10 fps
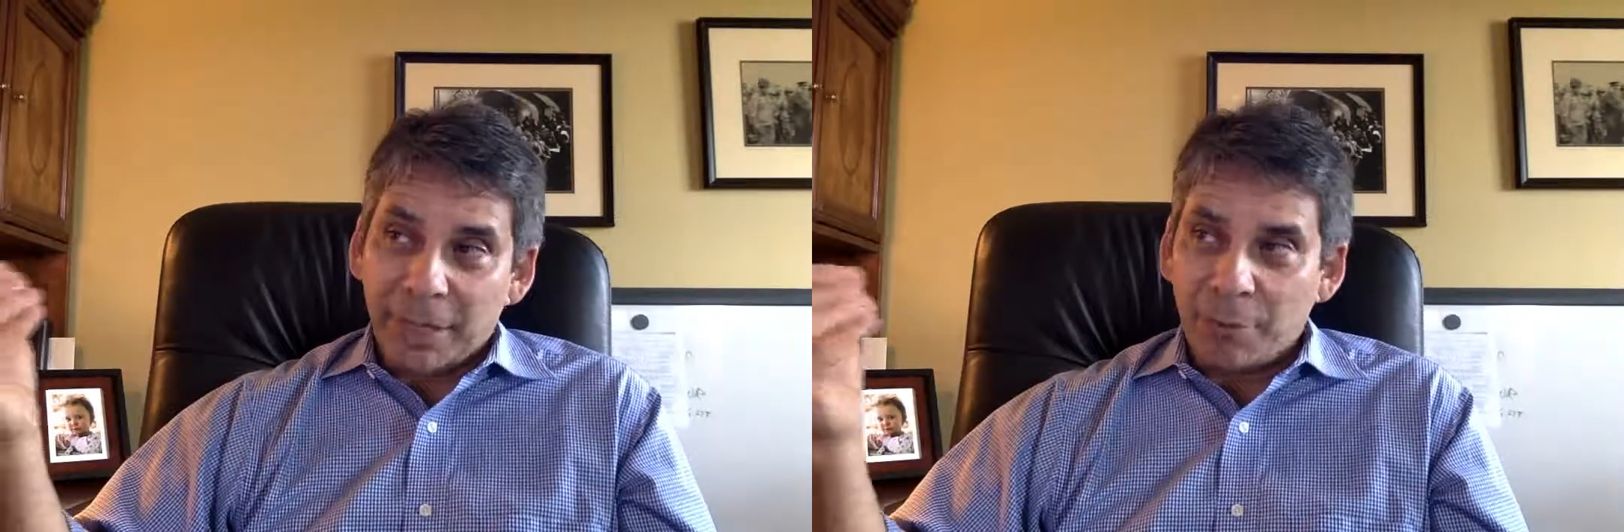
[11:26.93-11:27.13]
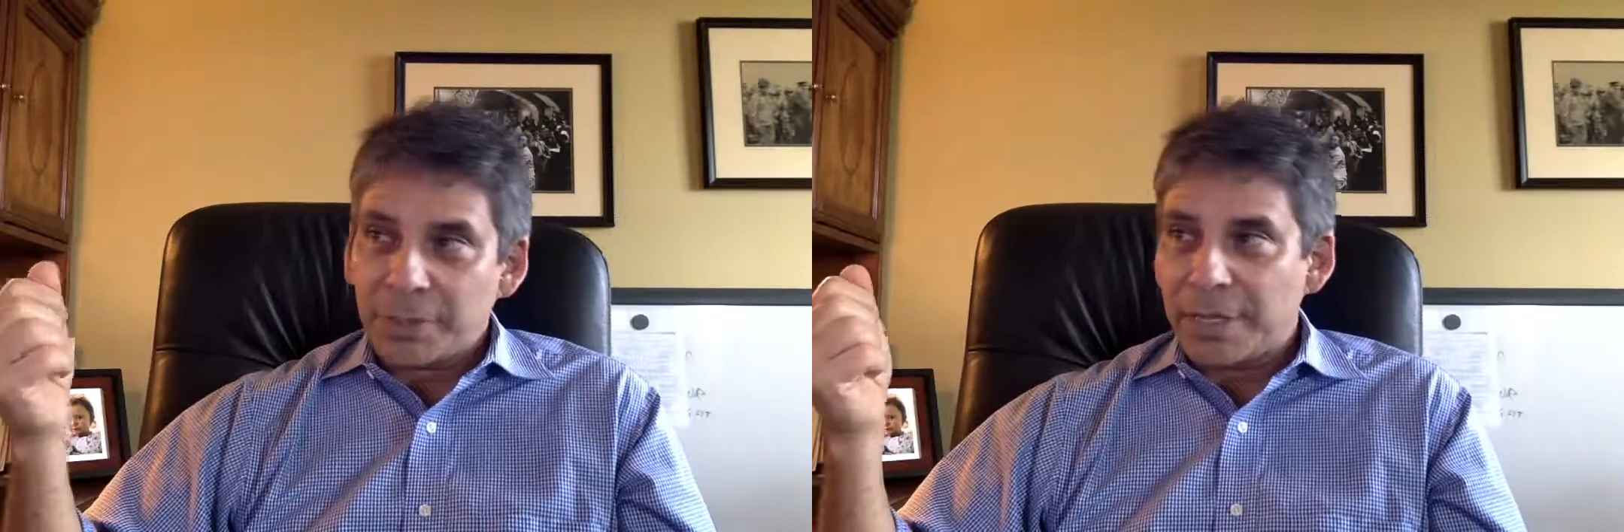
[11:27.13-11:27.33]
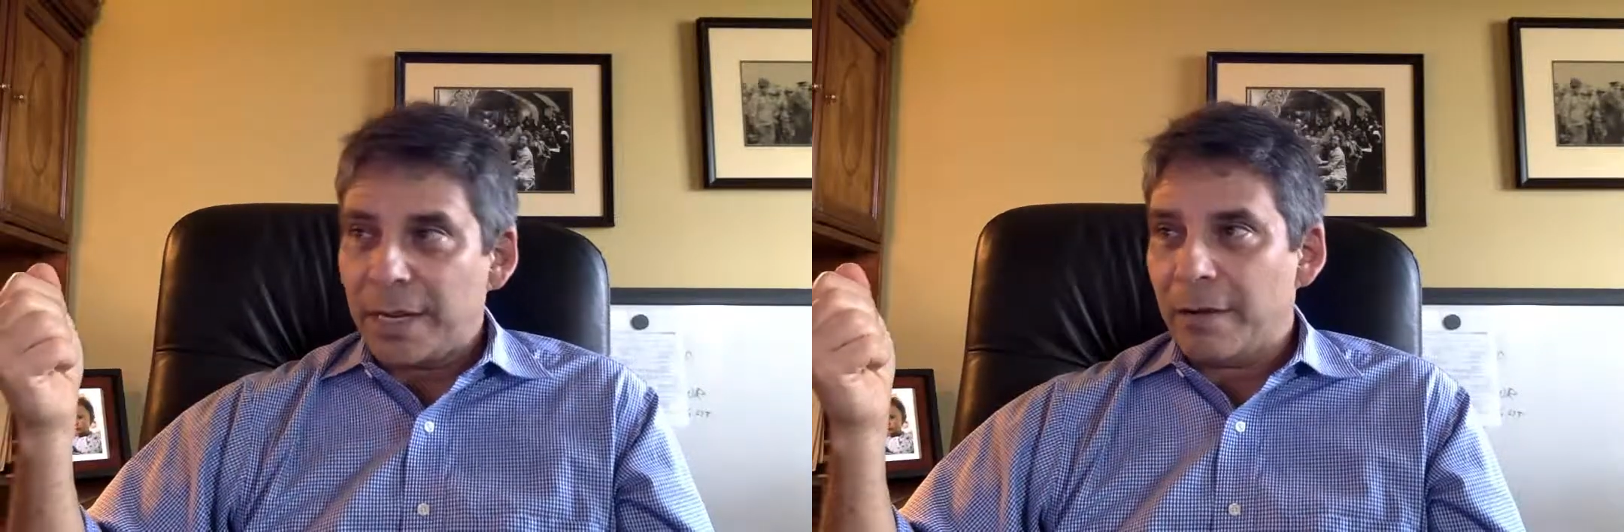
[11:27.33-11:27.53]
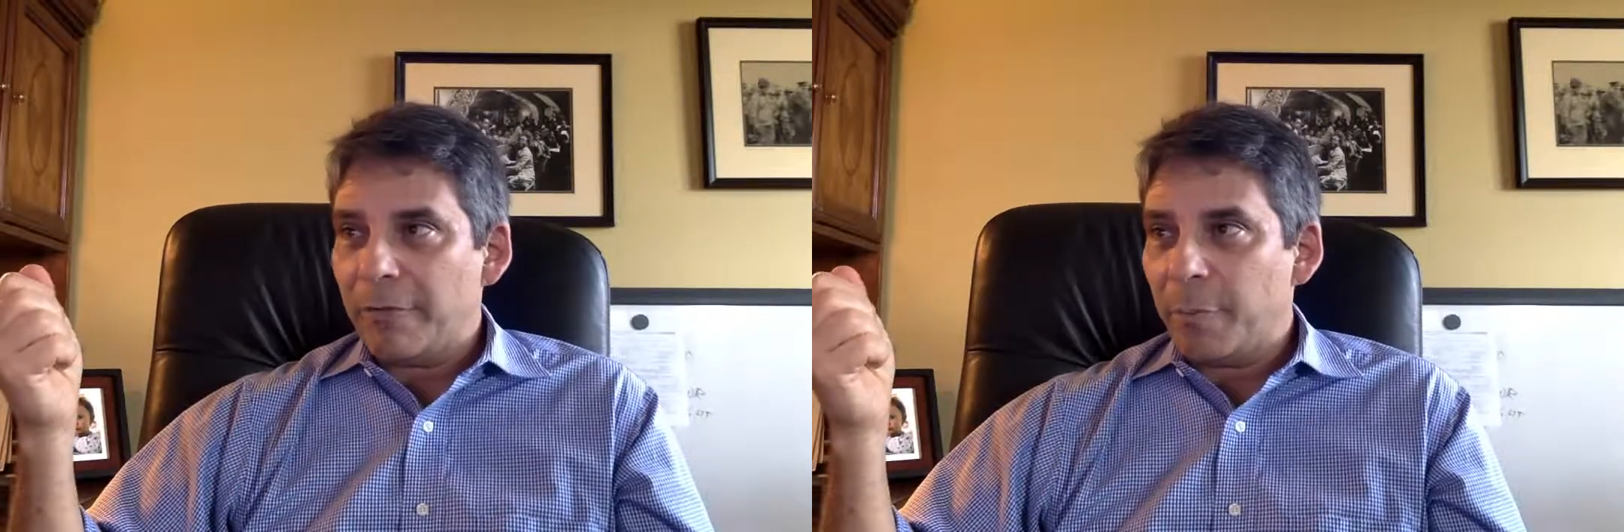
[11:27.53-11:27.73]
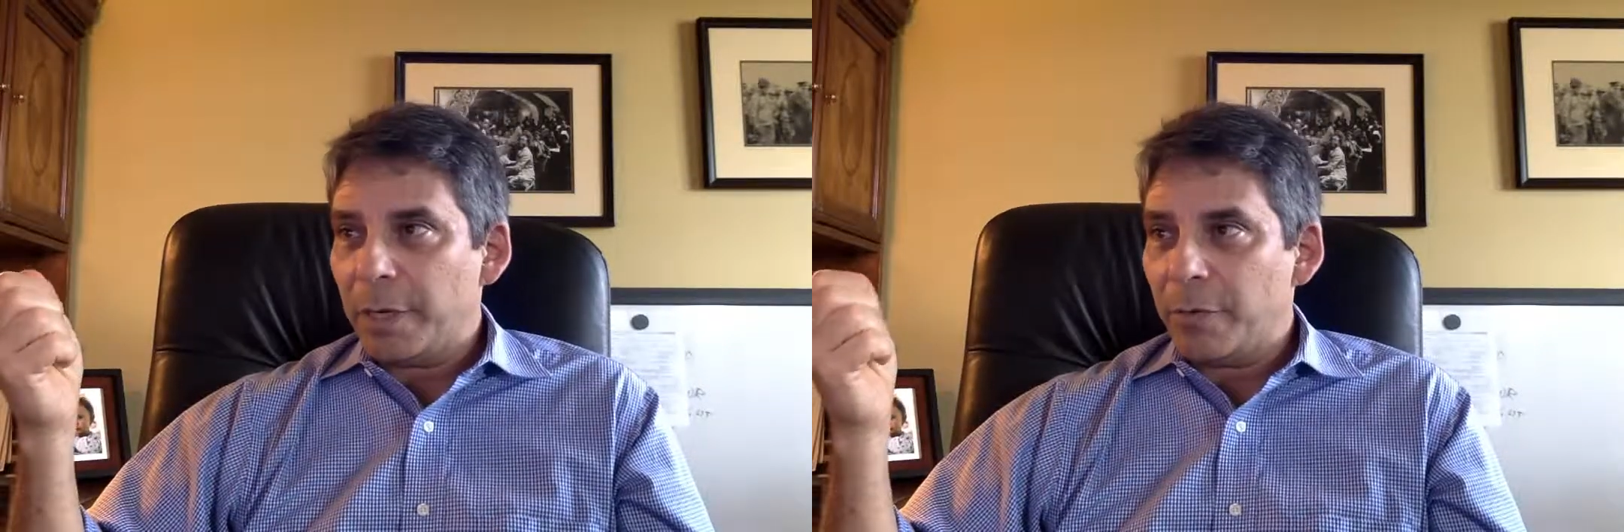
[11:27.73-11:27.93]
we'll see how
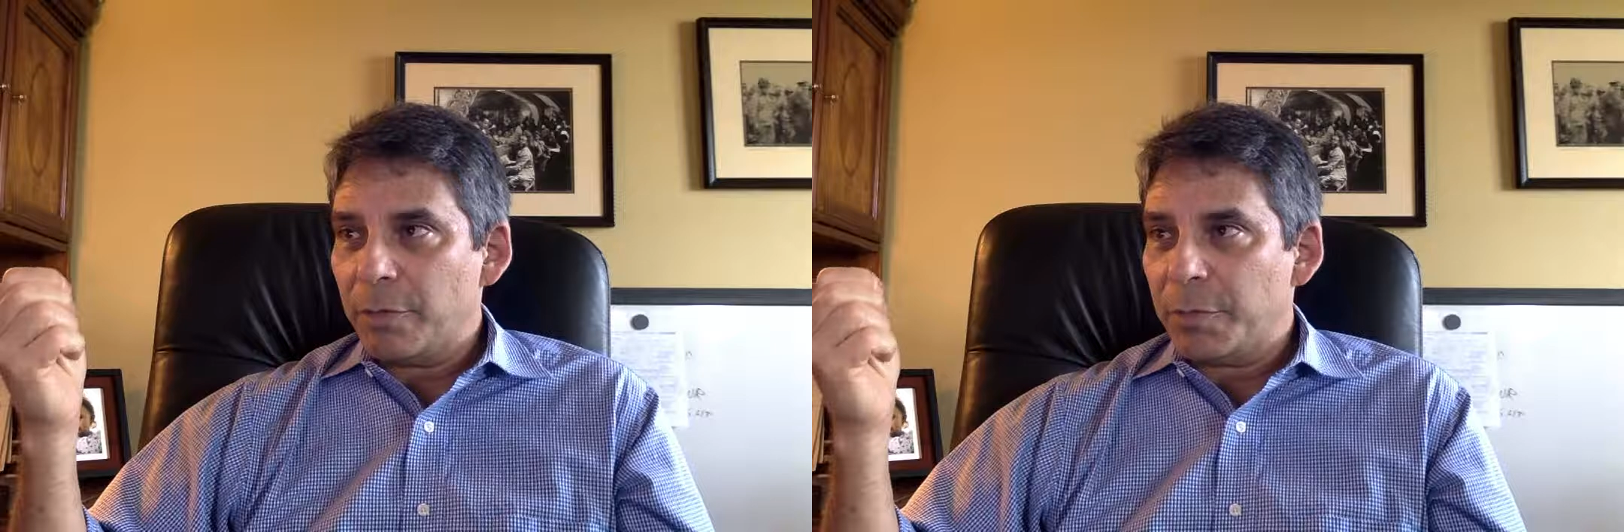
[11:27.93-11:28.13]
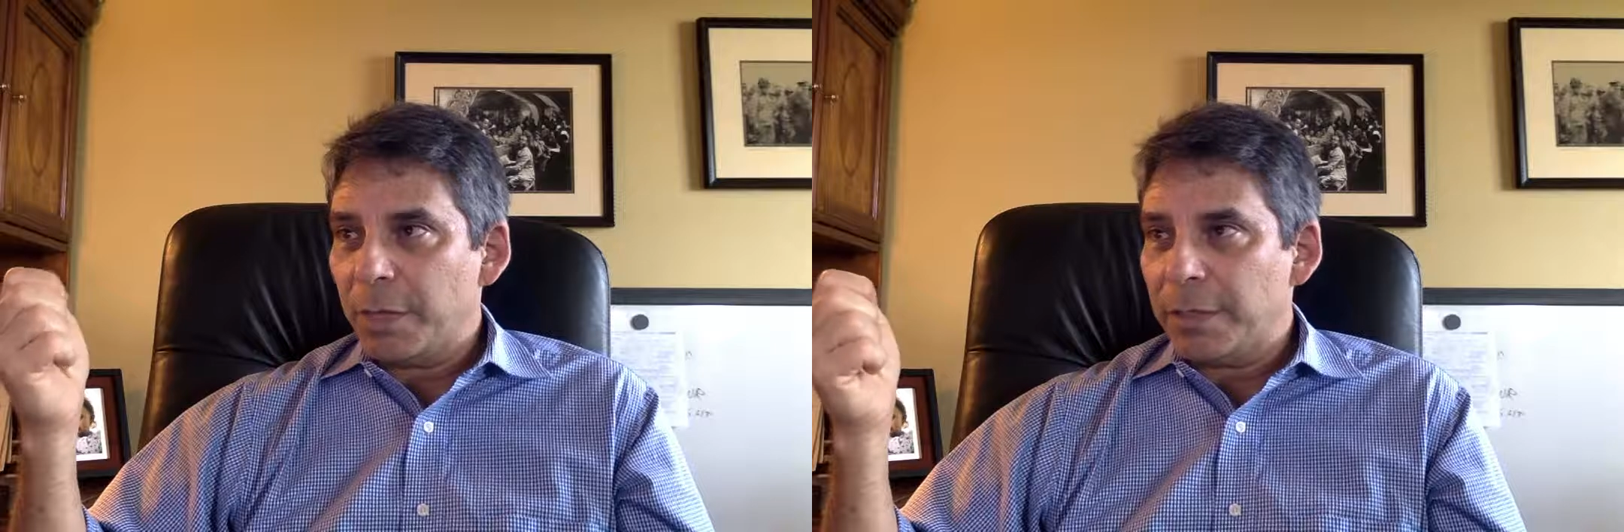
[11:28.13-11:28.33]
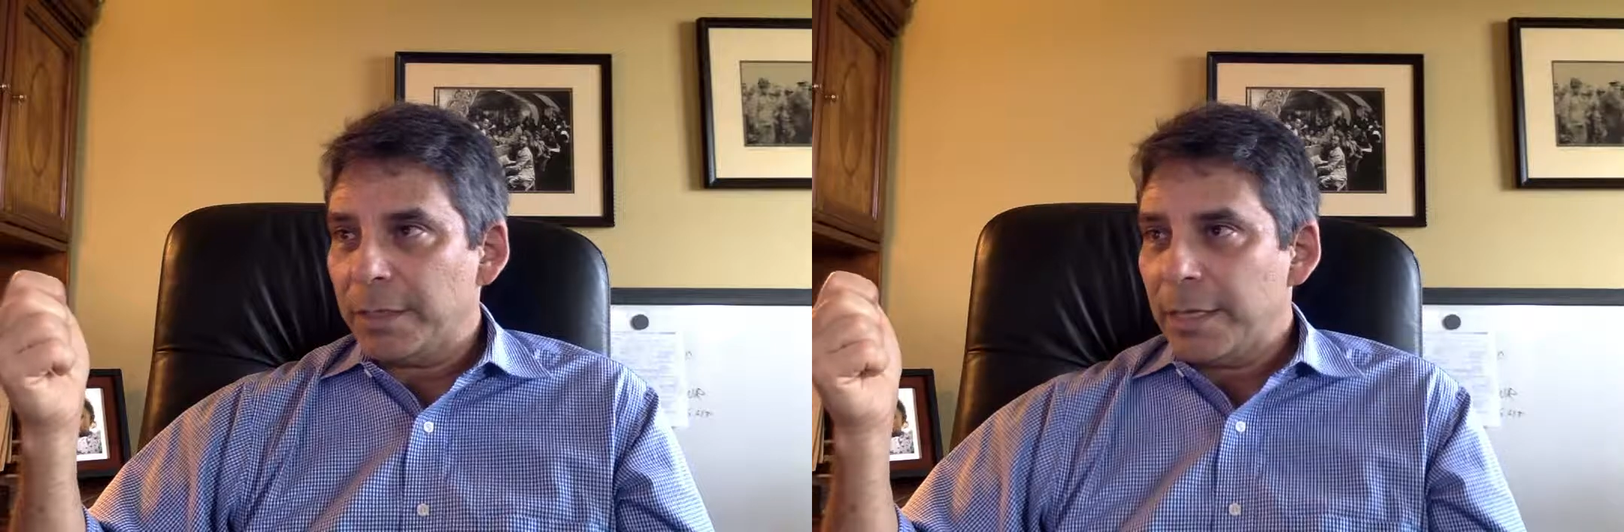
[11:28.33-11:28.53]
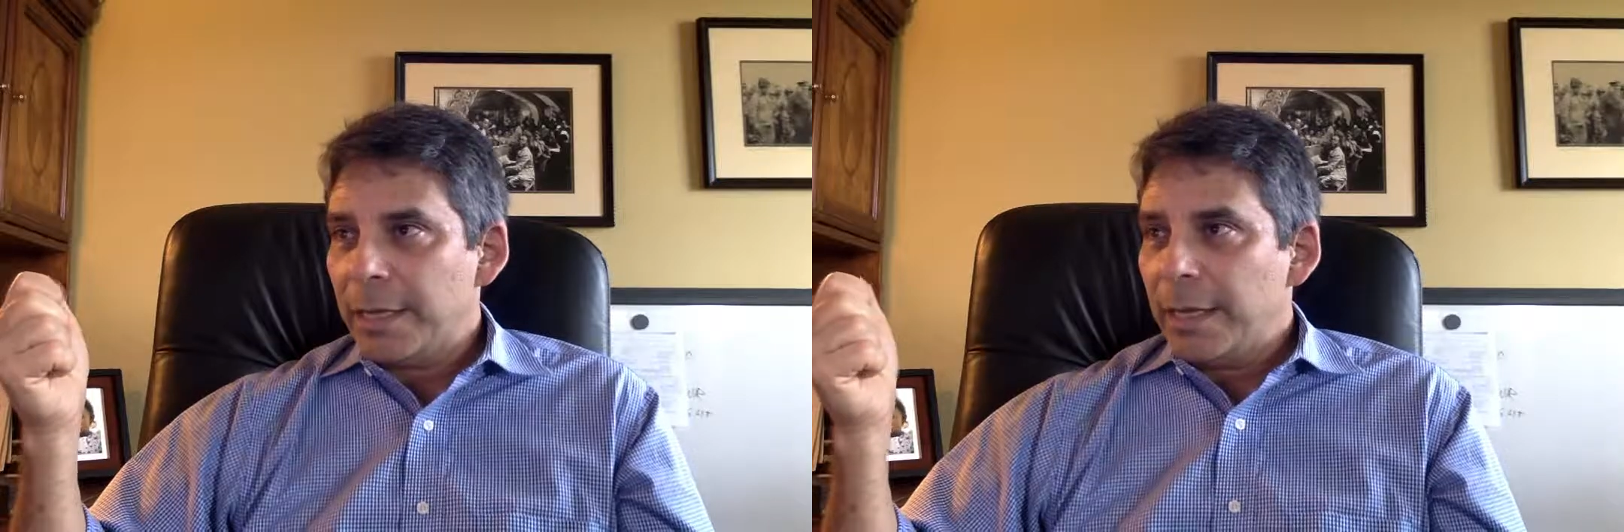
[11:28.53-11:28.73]
everybody responds.